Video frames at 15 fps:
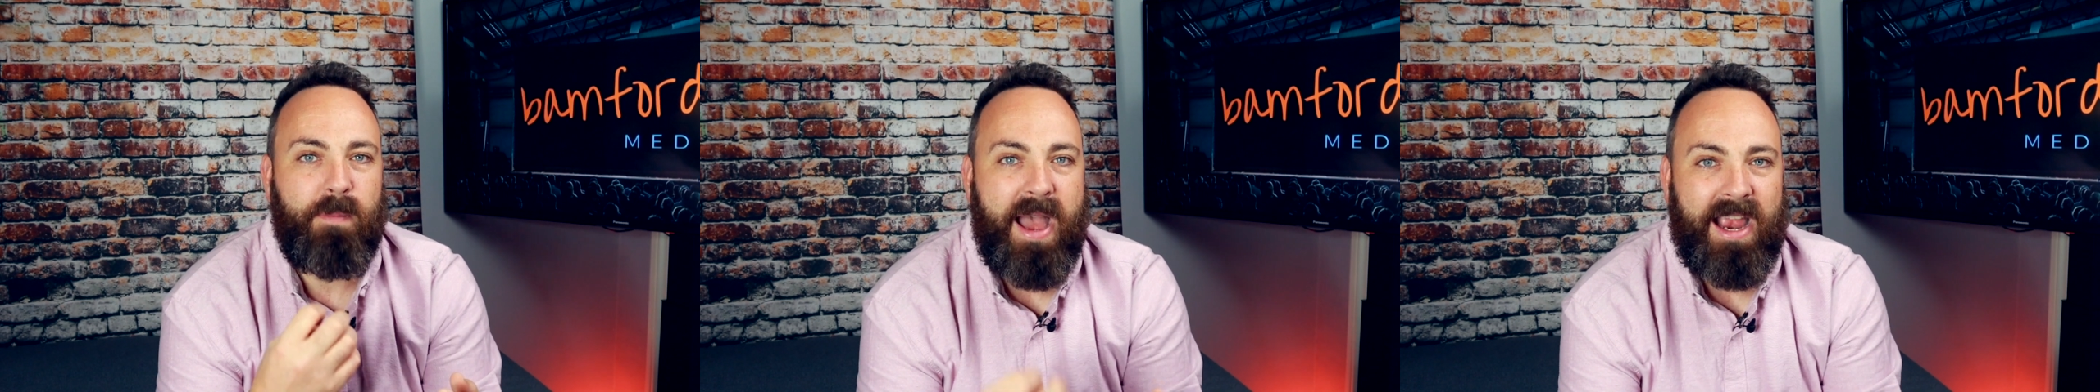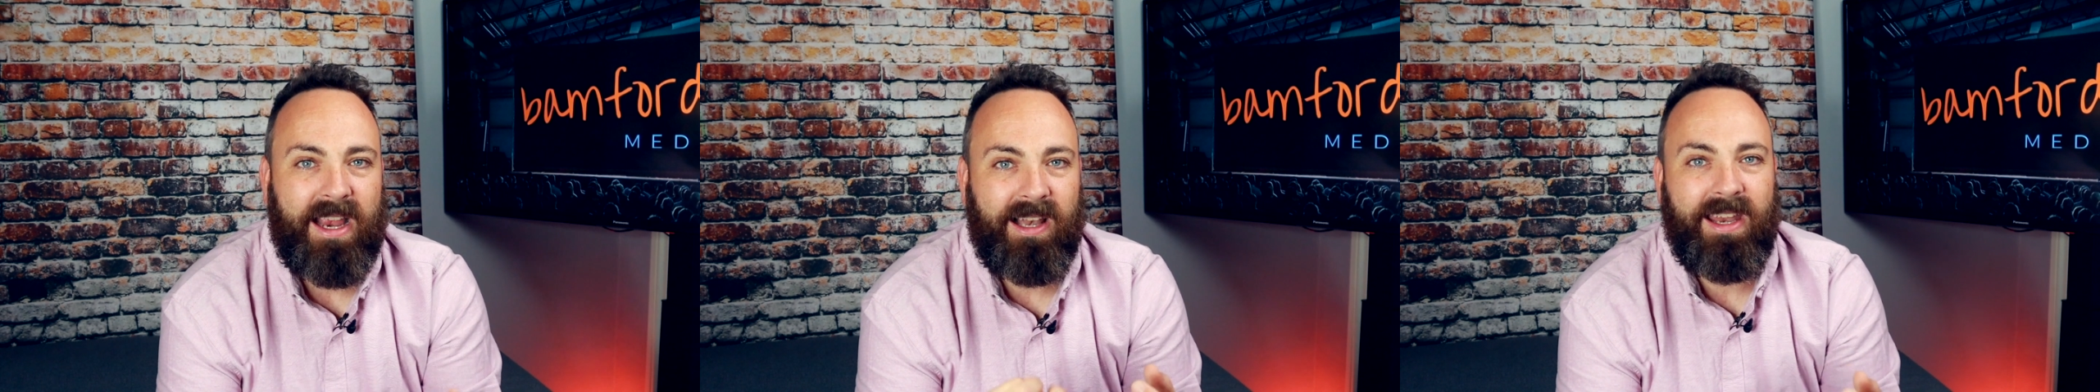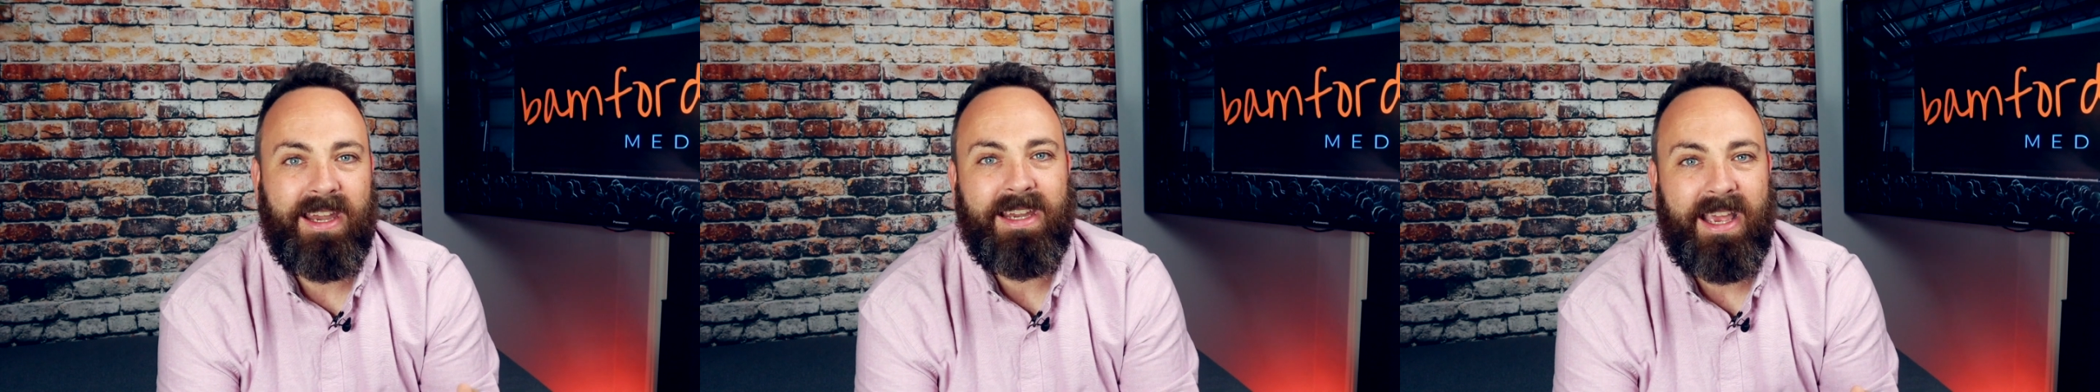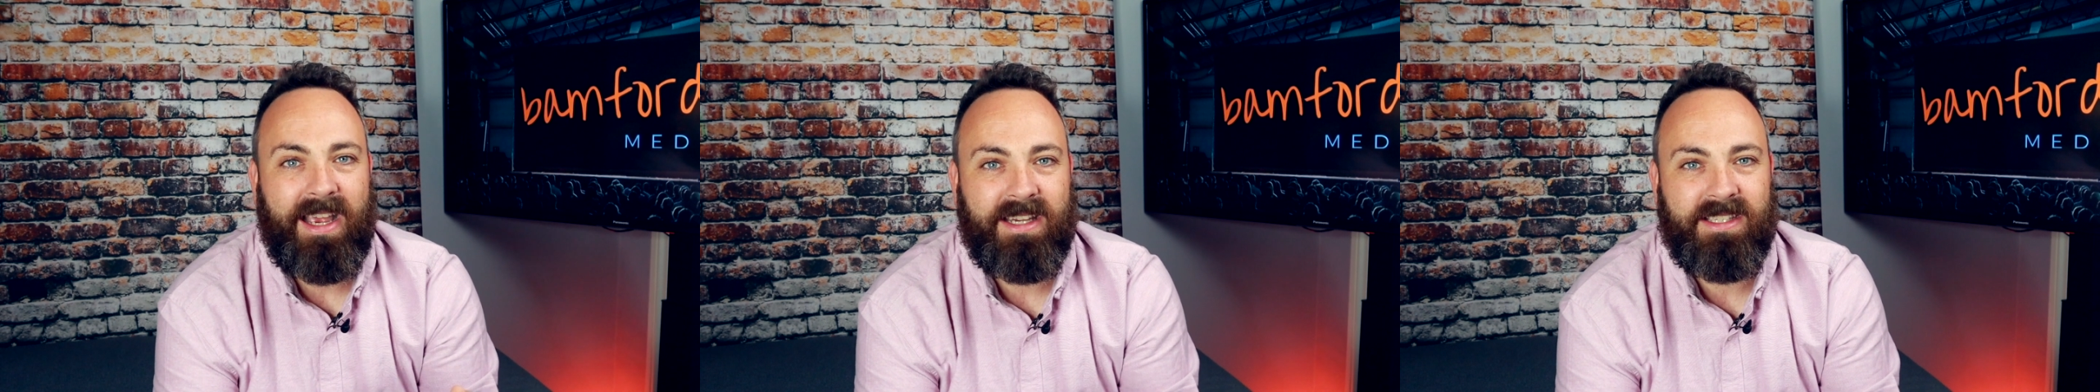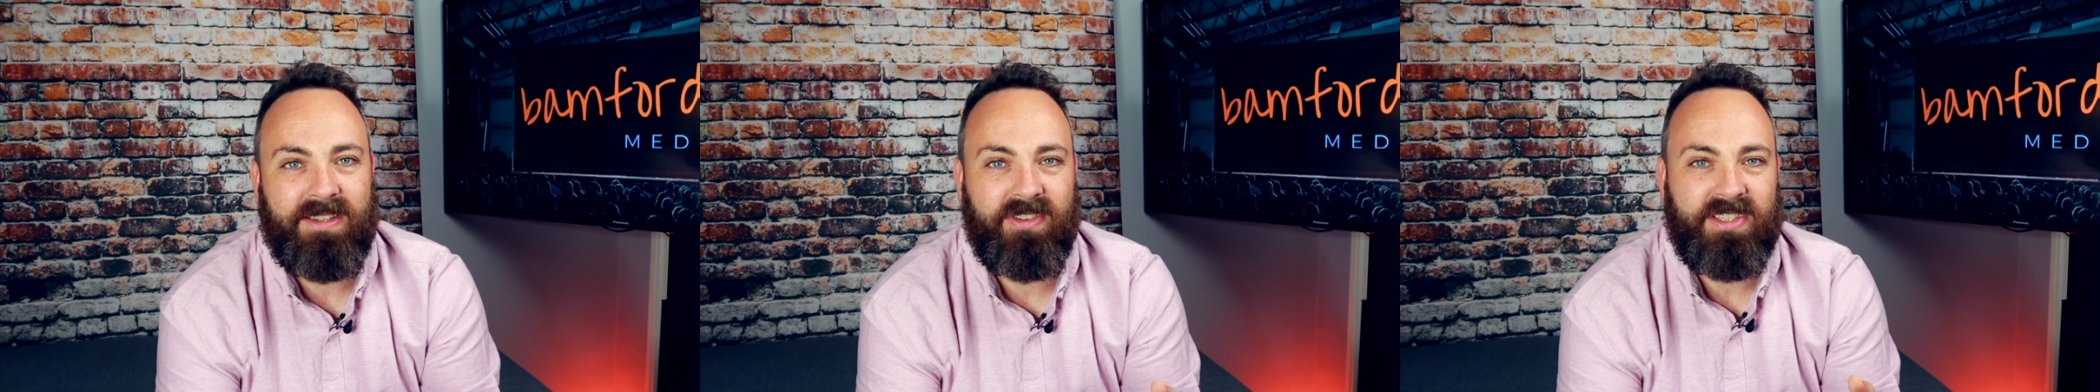backlink
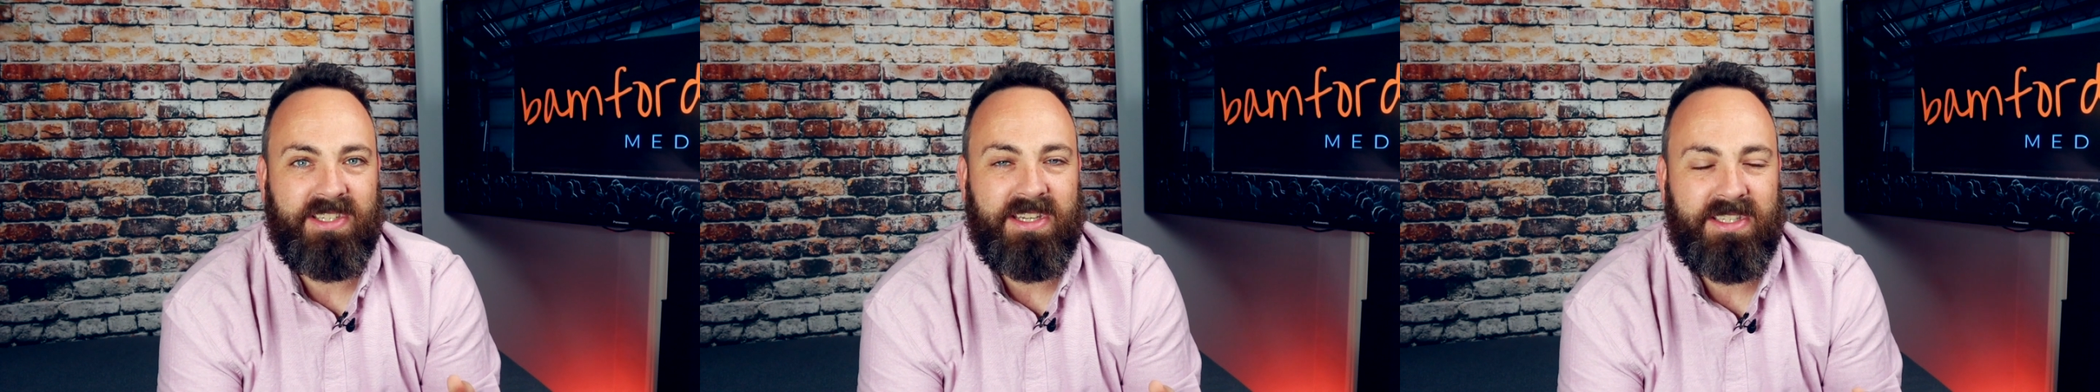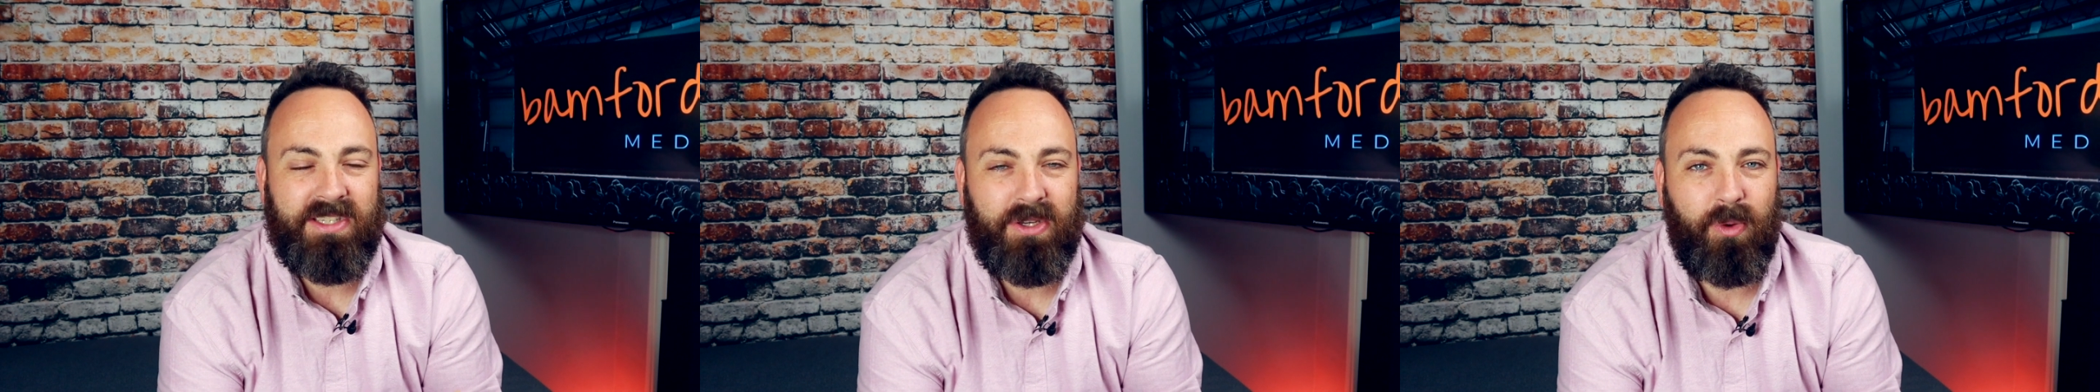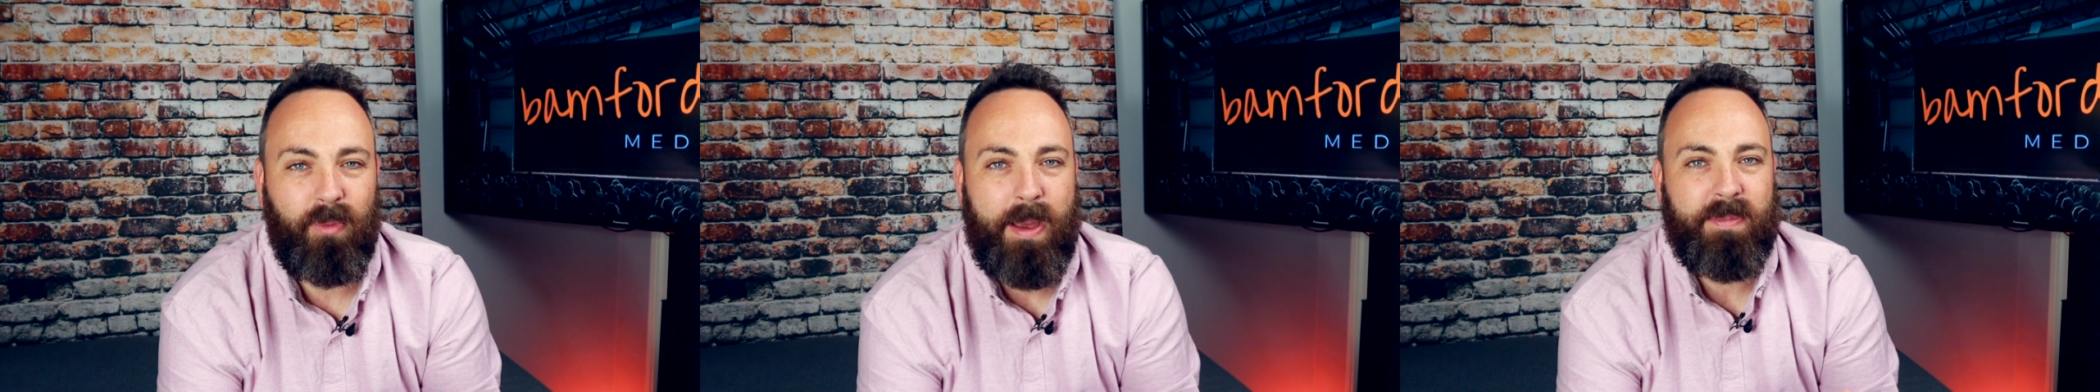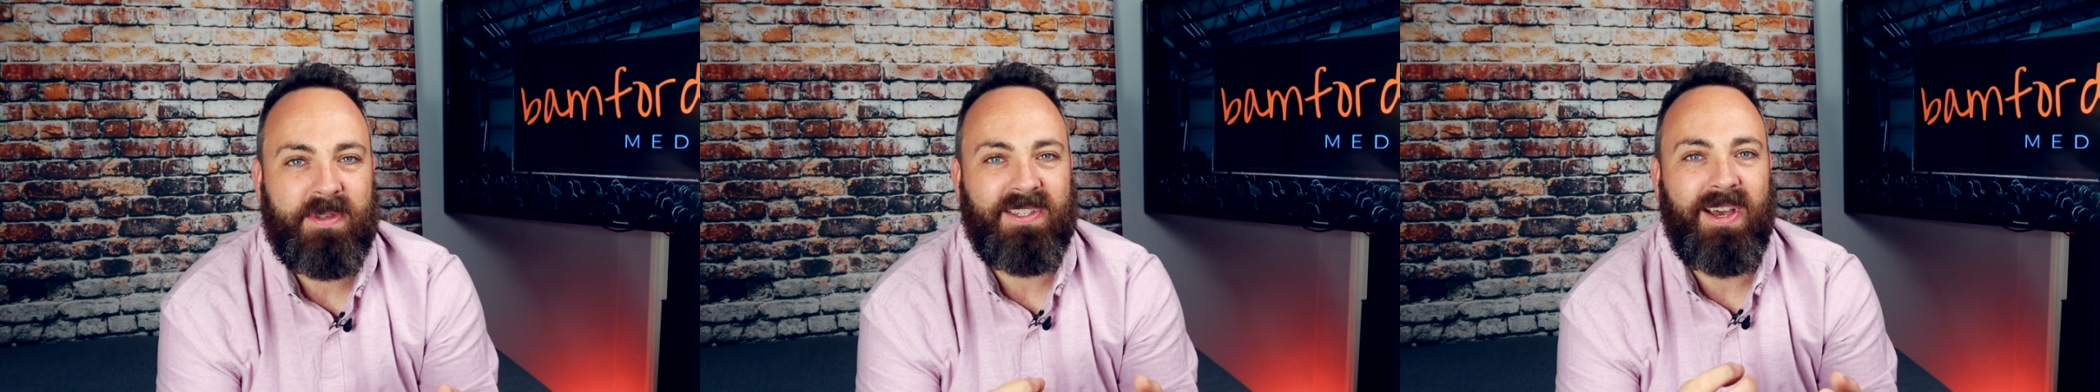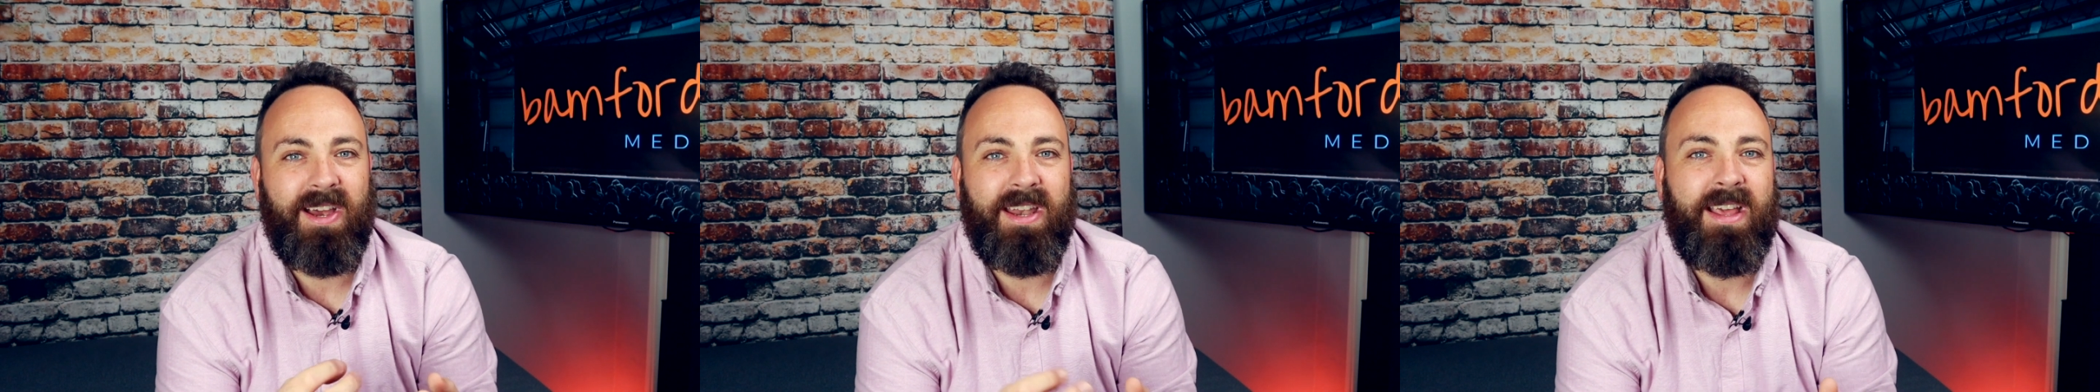activity to your
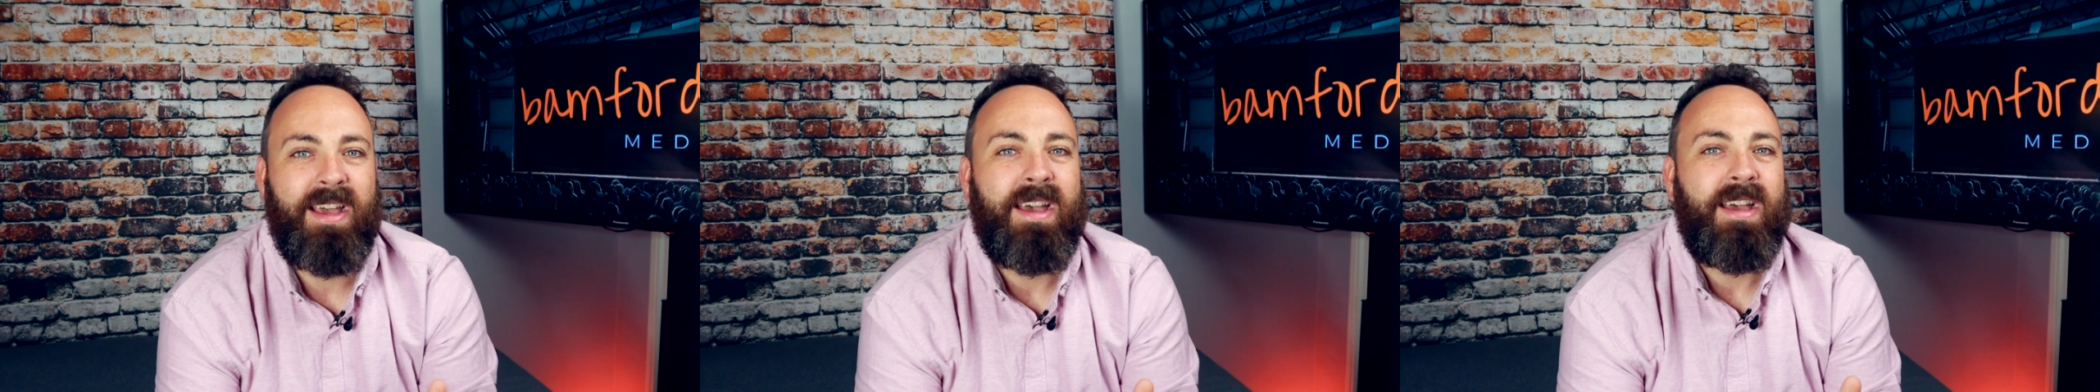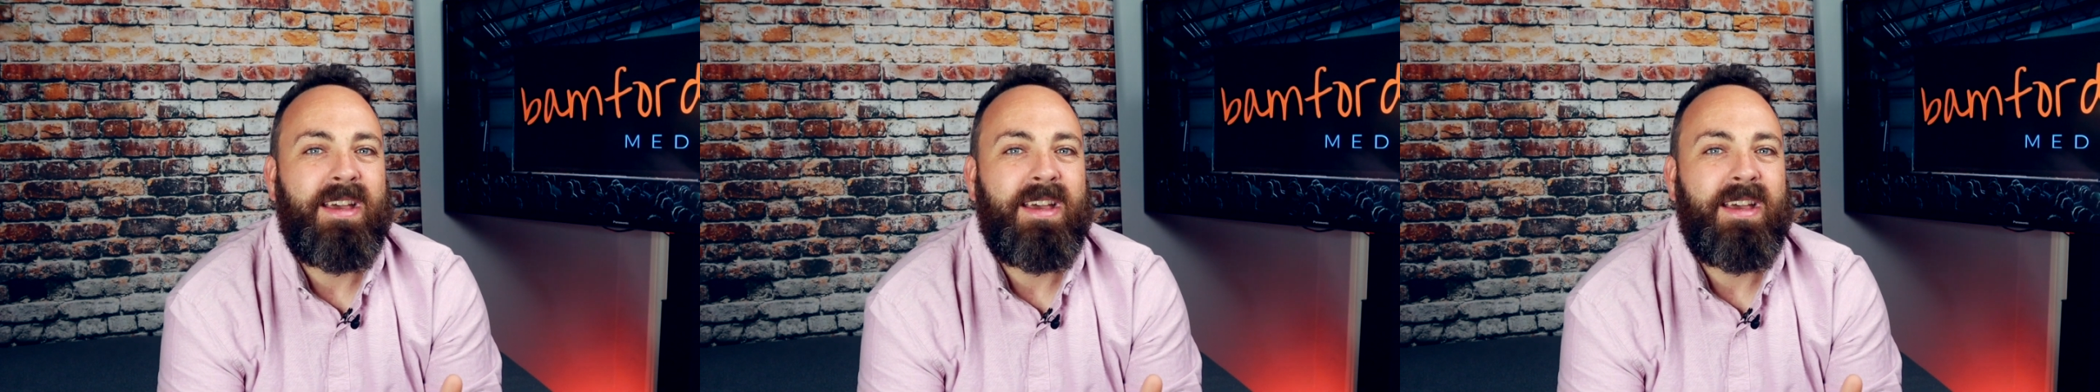website.